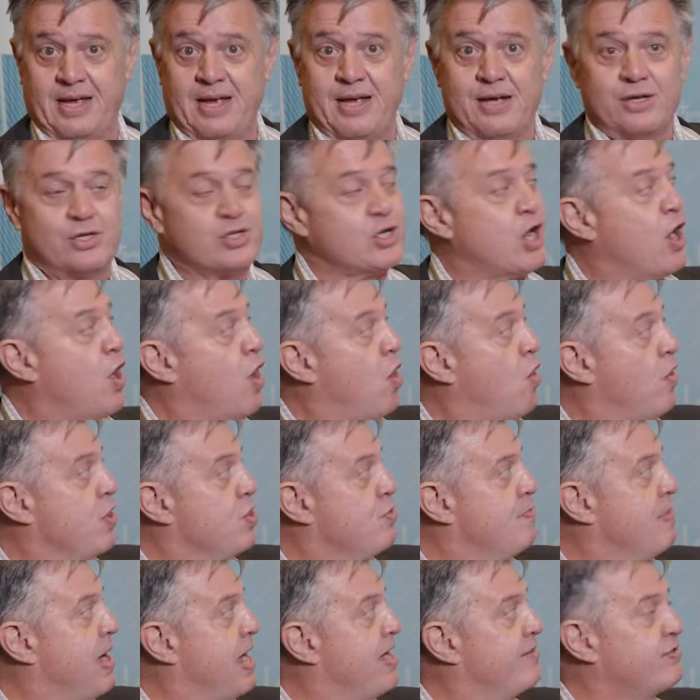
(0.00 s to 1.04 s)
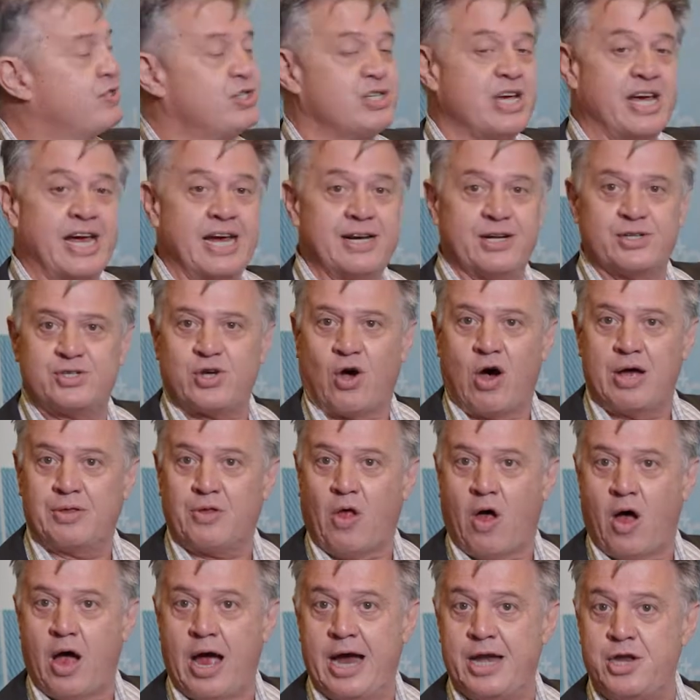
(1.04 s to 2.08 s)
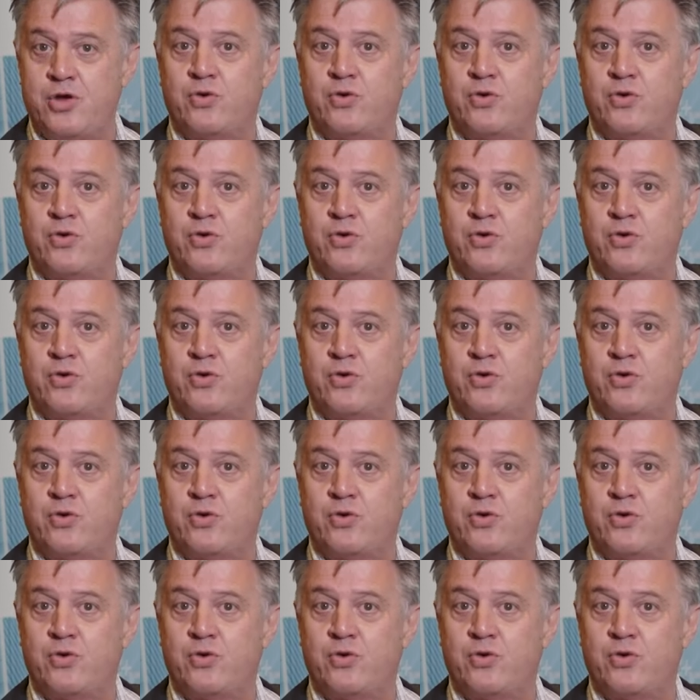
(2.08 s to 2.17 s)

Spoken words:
So you may have seen, it's online,